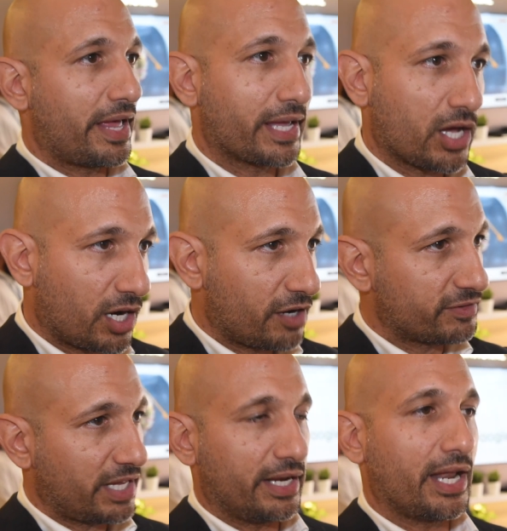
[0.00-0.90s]
like
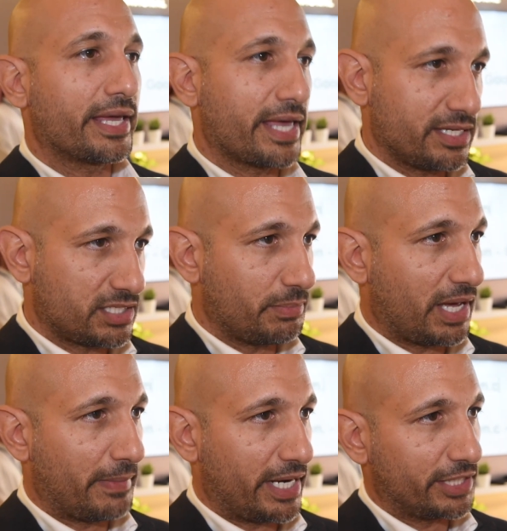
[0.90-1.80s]
Aloft, and like BC
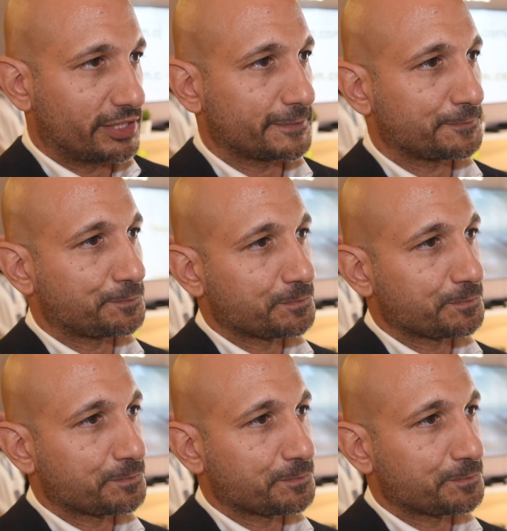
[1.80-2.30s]
by Marriott.